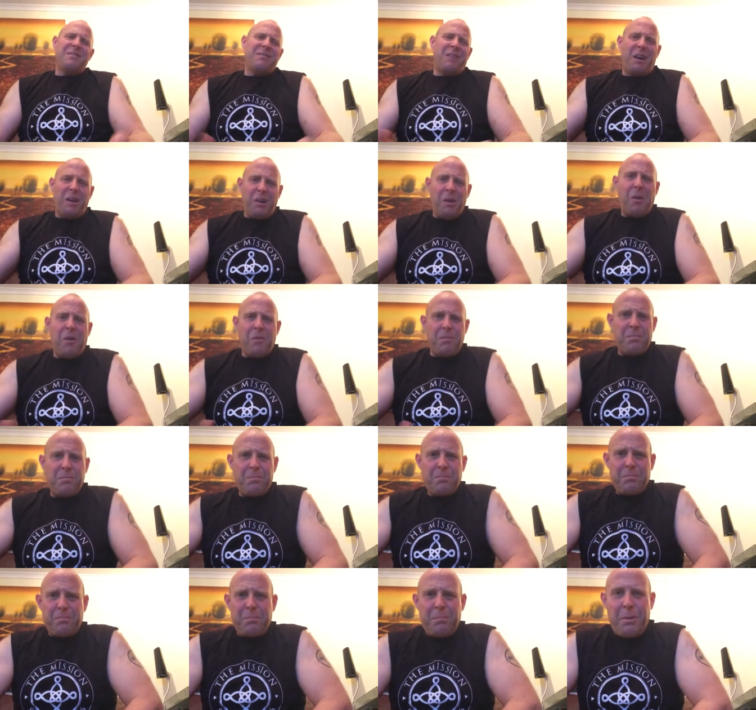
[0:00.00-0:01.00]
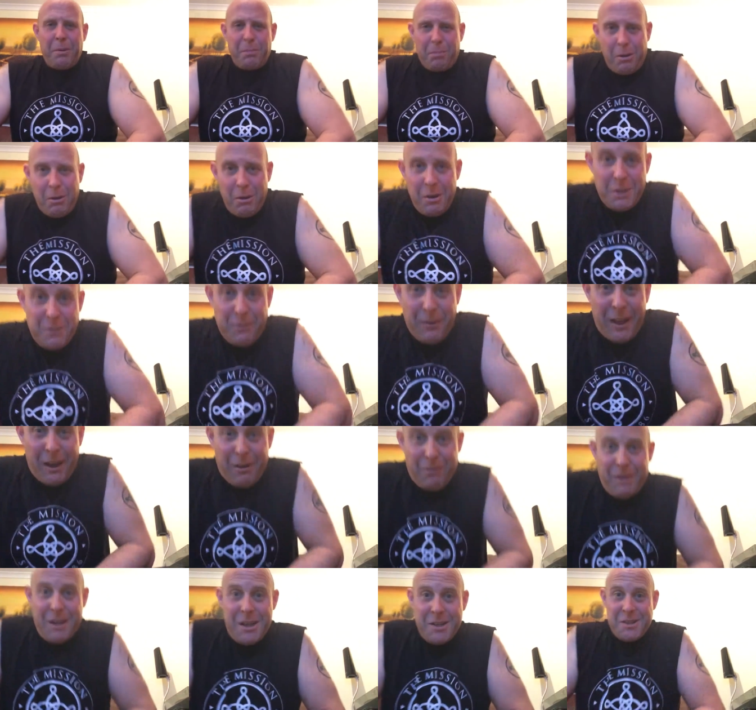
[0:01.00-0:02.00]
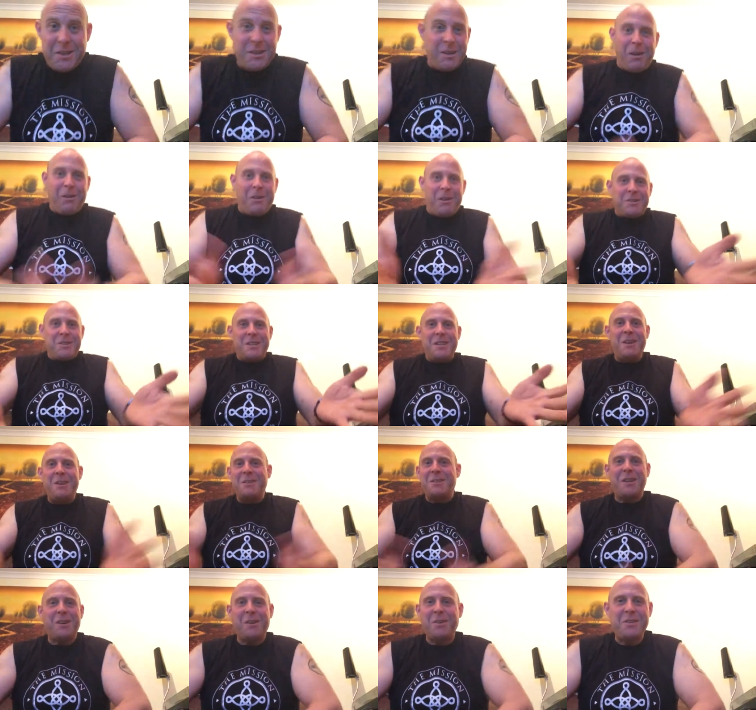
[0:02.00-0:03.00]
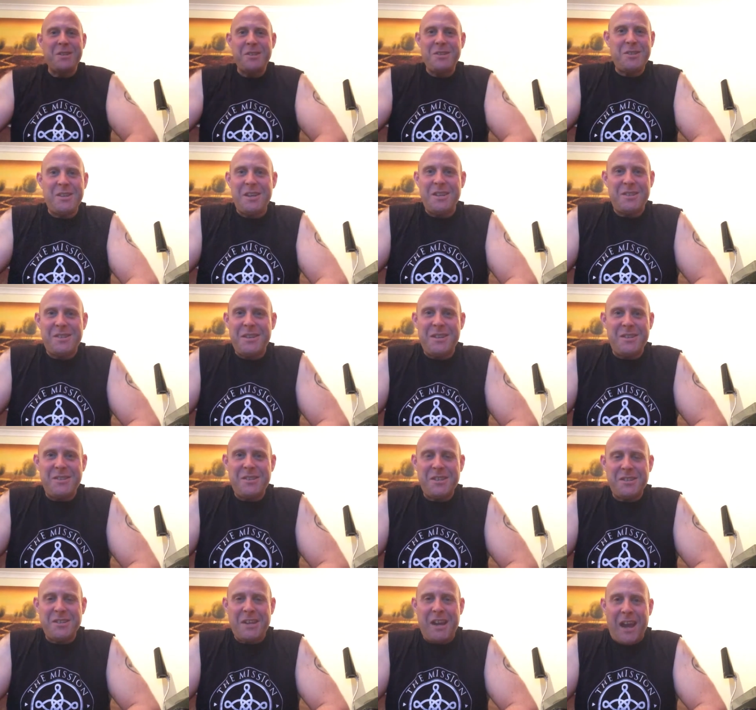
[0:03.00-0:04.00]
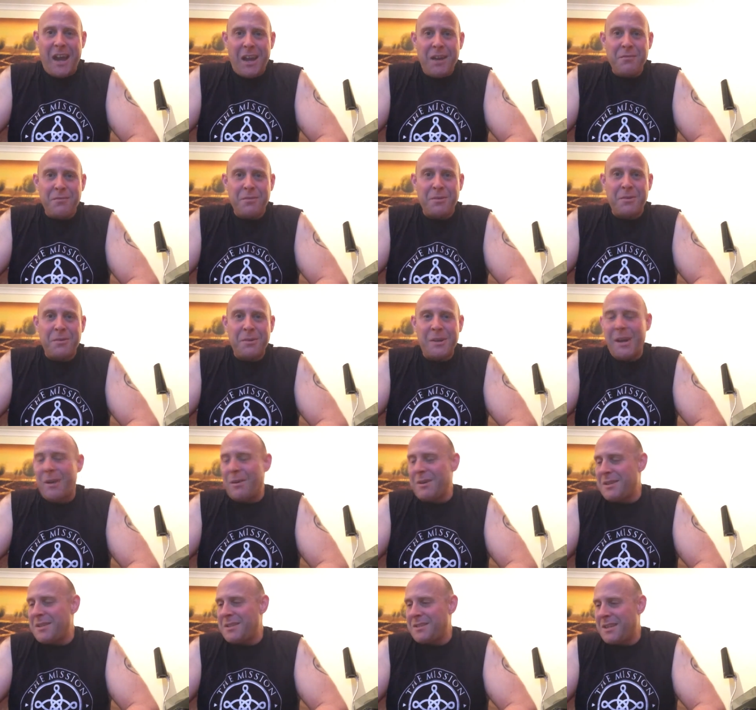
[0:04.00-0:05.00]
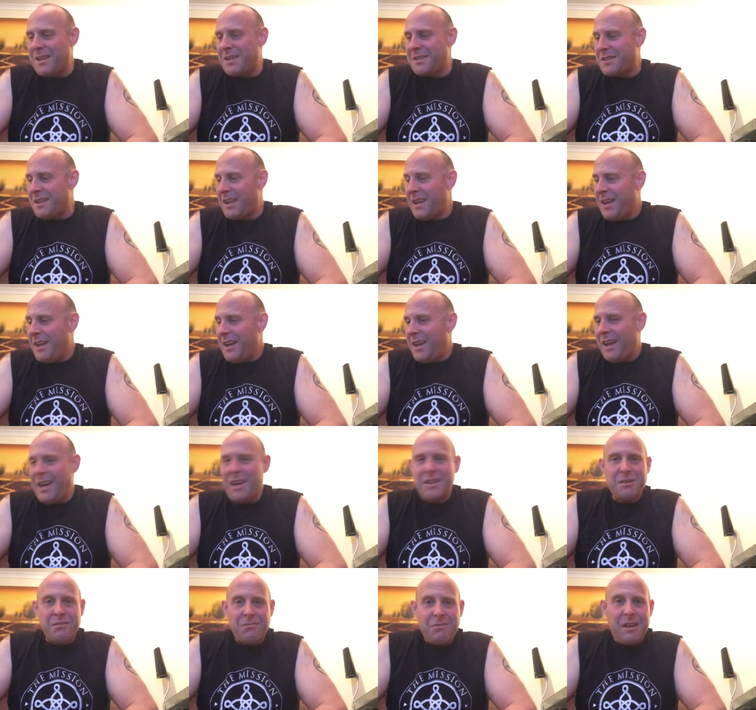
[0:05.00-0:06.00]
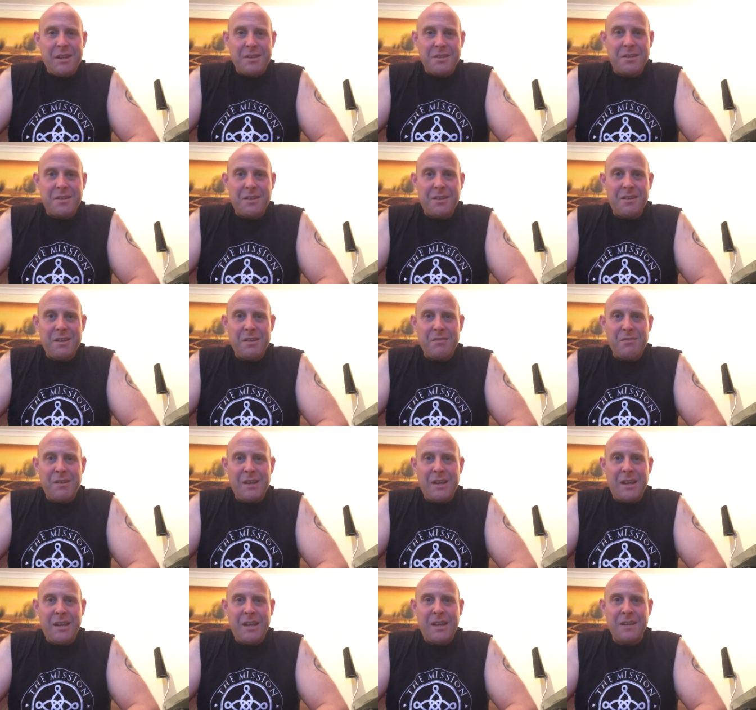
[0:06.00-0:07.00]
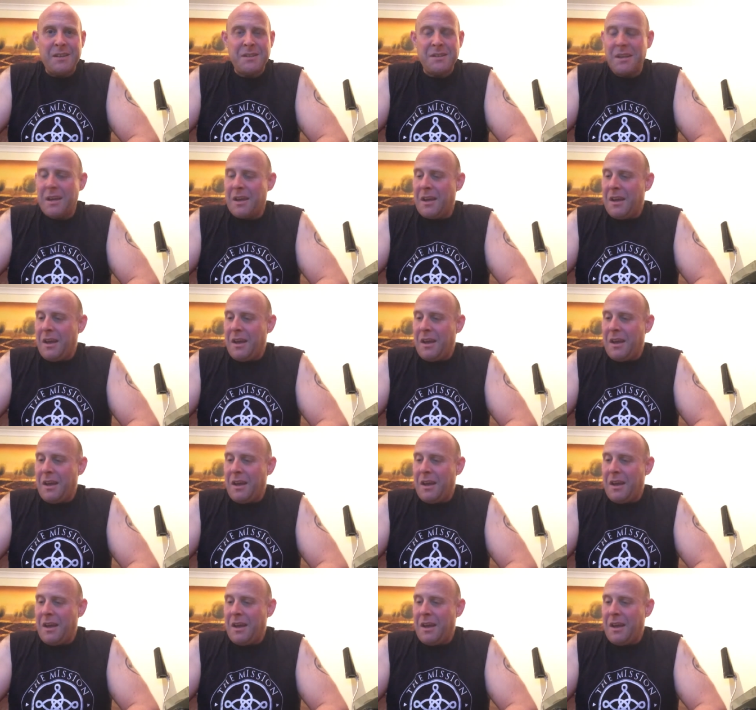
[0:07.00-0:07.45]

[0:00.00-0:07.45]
a lot of breweries, for that reason, don't like to use it because it's just a handful. It's a risk. It really is.